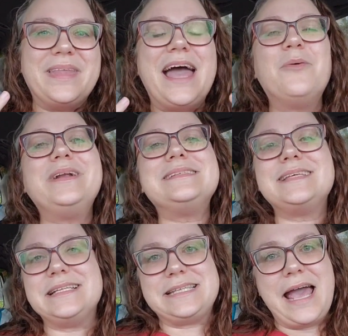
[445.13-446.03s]
I don't want to
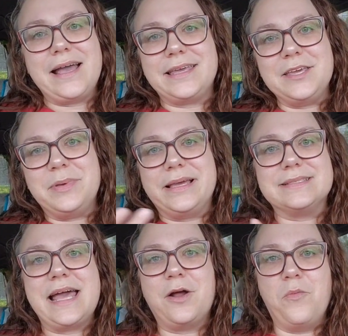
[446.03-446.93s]
say tacky,
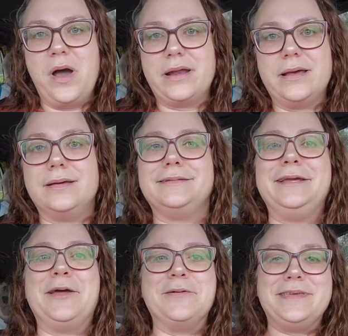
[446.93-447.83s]
because I don't want to,
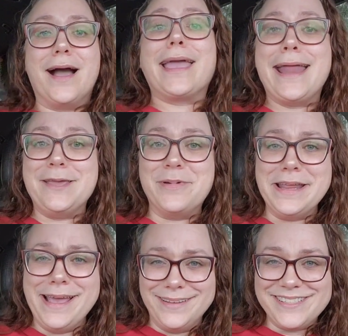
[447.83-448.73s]
yuck
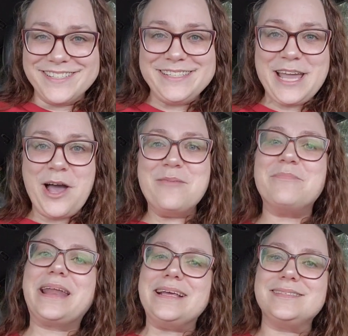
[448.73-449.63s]
anybody else's yum,
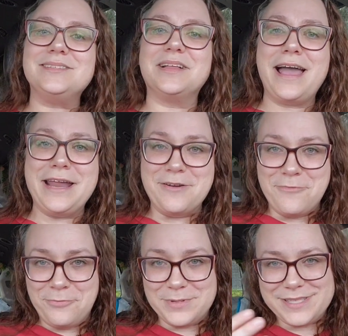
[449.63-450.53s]
but I still kind
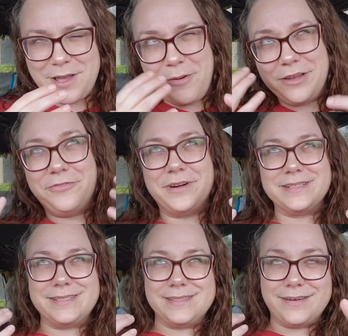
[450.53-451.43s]
of was going for a
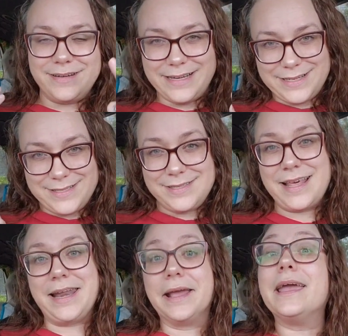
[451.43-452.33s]
certain
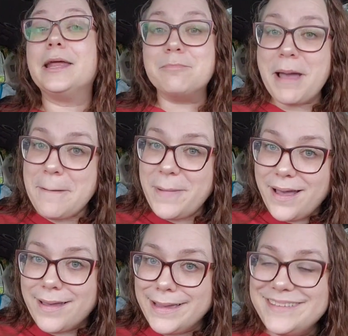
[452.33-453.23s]
aesthetic in my
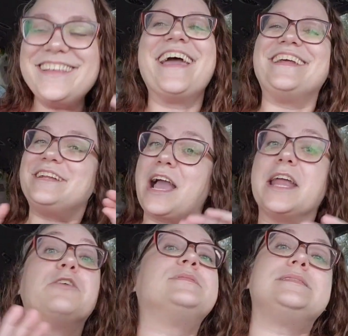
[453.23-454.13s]
mind, and it
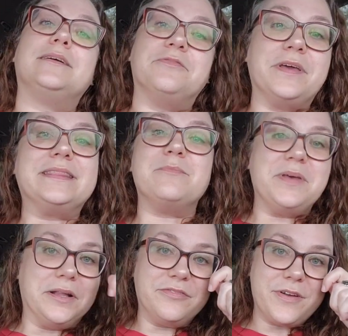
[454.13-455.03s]
kind of still fit the
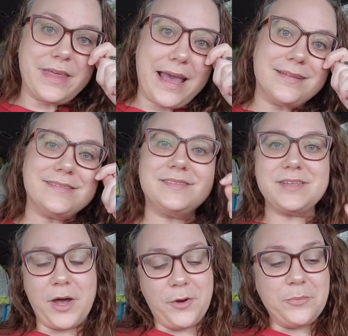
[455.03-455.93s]
bill for that.
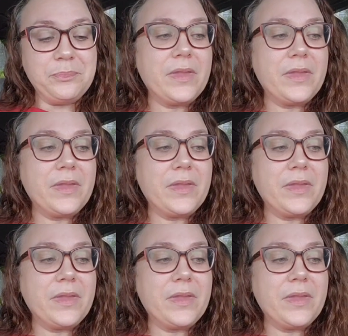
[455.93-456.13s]
So